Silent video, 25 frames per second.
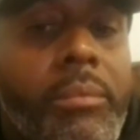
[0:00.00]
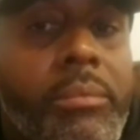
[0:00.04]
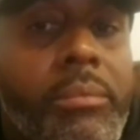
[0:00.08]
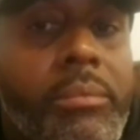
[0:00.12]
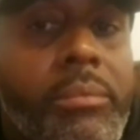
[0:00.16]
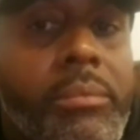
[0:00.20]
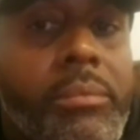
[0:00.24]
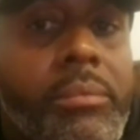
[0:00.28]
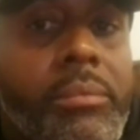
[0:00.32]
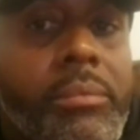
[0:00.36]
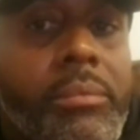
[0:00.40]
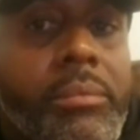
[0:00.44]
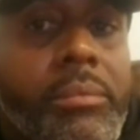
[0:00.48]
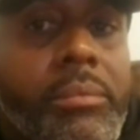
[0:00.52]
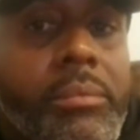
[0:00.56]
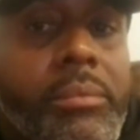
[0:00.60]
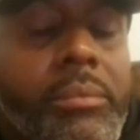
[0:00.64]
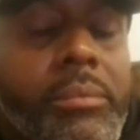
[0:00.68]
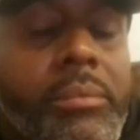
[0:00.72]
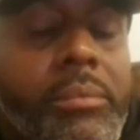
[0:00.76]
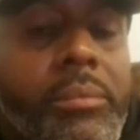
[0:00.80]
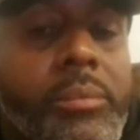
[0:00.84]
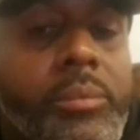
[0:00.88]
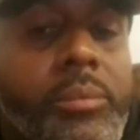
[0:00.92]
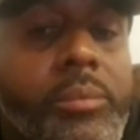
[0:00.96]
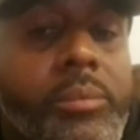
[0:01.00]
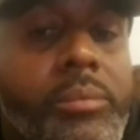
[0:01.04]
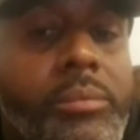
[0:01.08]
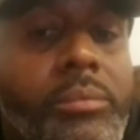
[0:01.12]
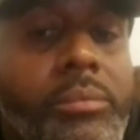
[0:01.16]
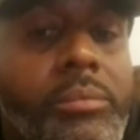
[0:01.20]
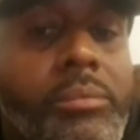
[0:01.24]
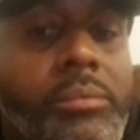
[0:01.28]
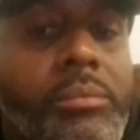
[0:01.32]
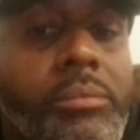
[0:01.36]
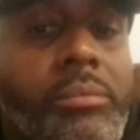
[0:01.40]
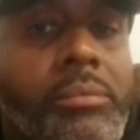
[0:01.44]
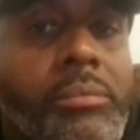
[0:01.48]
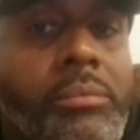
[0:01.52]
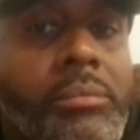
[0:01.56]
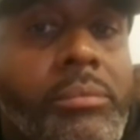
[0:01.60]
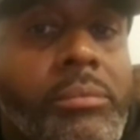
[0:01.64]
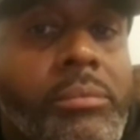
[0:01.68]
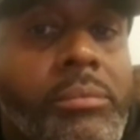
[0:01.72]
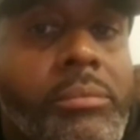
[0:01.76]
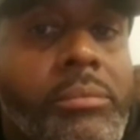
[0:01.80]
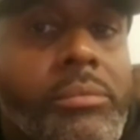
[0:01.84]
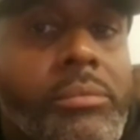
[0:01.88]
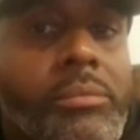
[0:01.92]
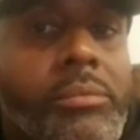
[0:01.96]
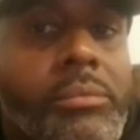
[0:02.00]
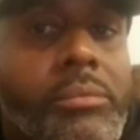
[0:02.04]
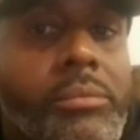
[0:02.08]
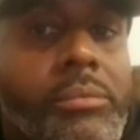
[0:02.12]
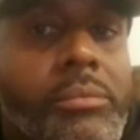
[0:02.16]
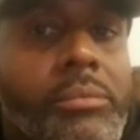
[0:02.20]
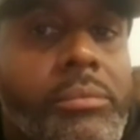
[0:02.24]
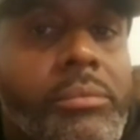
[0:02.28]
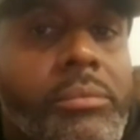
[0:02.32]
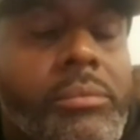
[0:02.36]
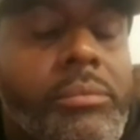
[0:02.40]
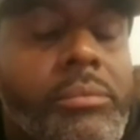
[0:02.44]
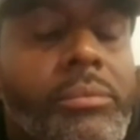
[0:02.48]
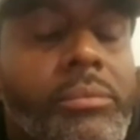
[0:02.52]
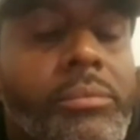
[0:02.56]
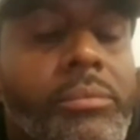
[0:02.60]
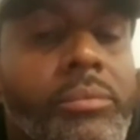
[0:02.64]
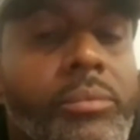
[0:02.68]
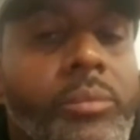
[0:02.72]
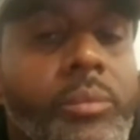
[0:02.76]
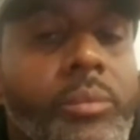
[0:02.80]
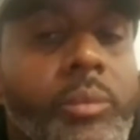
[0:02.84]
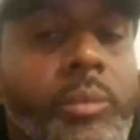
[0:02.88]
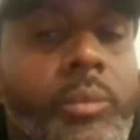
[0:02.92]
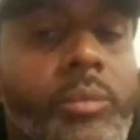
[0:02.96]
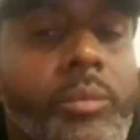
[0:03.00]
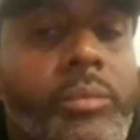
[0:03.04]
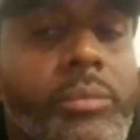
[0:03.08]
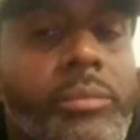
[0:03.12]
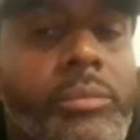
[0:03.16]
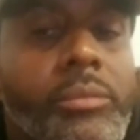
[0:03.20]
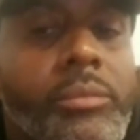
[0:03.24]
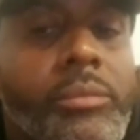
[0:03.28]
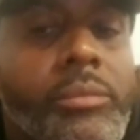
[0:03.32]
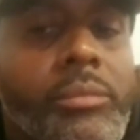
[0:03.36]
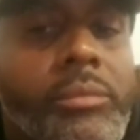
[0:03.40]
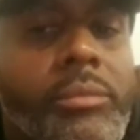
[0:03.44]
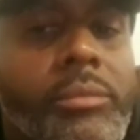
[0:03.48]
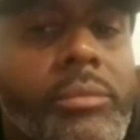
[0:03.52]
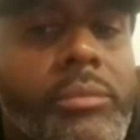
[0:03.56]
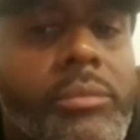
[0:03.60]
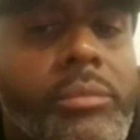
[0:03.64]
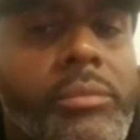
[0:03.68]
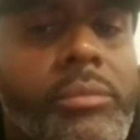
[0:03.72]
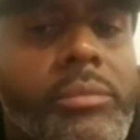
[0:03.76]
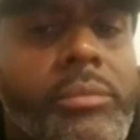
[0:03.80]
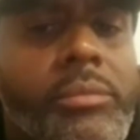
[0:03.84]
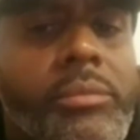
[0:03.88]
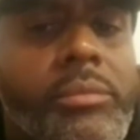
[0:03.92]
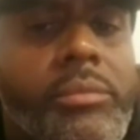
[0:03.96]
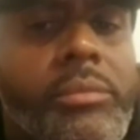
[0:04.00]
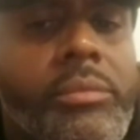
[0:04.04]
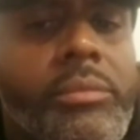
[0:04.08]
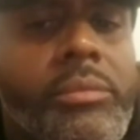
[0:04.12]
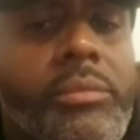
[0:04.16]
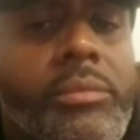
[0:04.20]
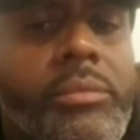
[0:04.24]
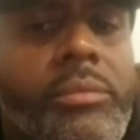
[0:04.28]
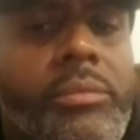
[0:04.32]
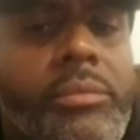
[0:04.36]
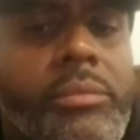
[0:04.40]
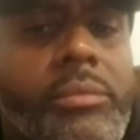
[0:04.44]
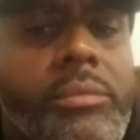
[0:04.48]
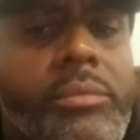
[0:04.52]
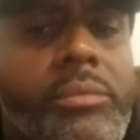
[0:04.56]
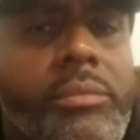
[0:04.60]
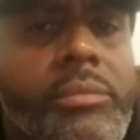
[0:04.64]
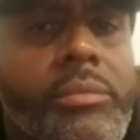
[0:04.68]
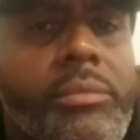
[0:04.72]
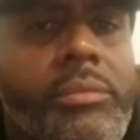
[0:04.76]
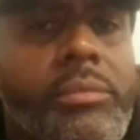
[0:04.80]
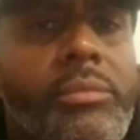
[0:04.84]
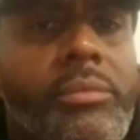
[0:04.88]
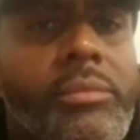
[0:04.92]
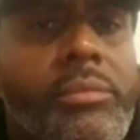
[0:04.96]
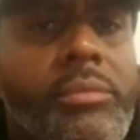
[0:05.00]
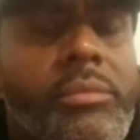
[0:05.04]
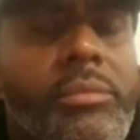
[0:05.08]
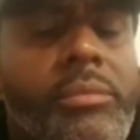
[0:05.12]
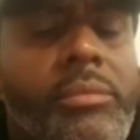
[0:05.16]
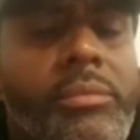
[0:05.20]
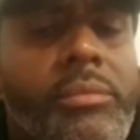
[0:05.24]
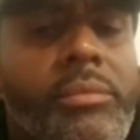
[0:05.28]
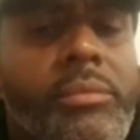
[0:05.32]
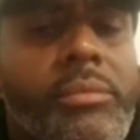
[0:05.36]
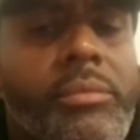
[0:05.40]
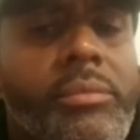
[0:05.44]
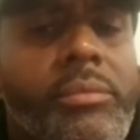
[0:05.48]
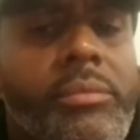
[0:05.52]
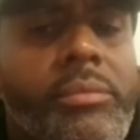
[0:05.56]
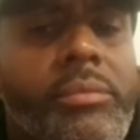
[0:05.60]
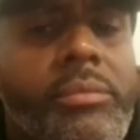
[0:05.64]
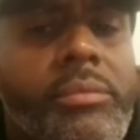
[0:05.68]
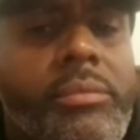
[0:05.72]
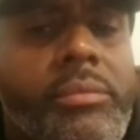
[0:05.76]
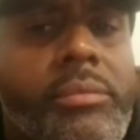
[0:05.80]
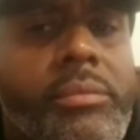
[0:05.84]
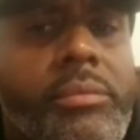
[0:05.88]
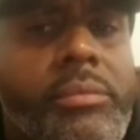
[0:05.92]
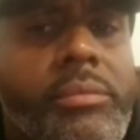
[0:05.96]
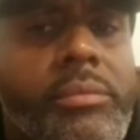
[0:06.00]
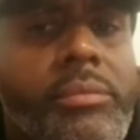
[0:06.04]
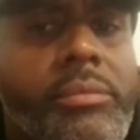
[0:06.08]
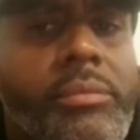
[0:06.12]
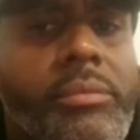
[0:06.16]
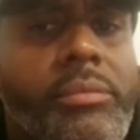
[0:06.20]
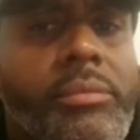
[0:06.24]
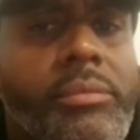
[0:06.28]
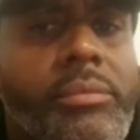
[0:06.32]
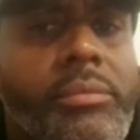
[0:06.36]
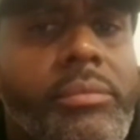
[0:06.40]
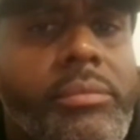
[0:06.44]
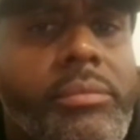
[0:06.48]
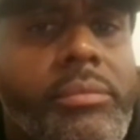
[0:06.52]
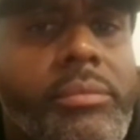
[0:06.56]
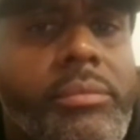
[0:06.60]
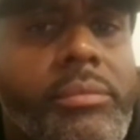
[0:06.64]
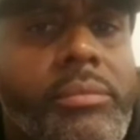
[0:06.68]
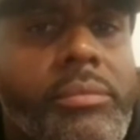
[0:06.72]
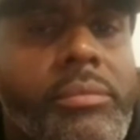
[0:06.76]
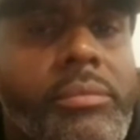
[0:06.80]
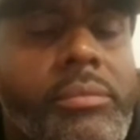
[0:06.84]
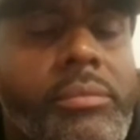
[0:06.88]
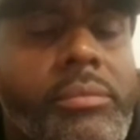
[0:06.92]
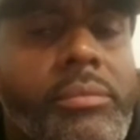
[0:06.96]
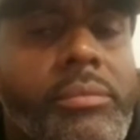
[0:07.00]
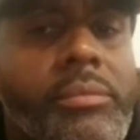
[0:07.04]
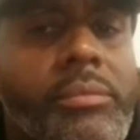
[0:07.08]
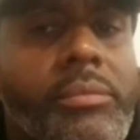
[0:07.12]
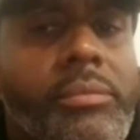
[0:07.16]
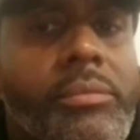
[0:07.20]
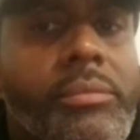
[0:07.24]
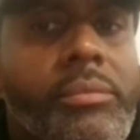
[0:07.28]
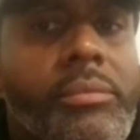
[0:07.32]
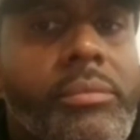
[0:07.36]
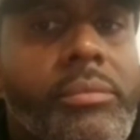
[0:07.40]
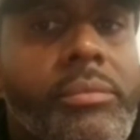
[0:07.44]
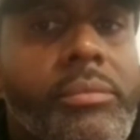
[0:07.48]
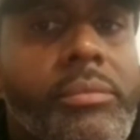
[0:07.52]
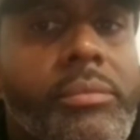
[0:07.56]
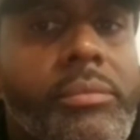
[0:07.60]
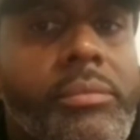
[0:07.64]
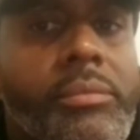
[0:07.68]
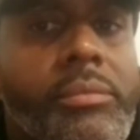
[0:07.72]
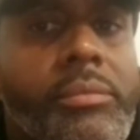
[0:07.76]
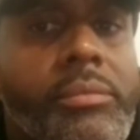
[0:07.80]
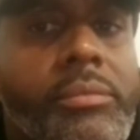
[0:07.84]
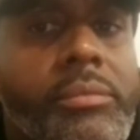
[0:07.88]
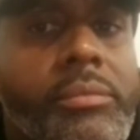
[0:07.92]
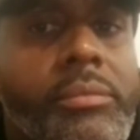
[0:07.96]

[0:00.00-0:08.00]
(not speaking)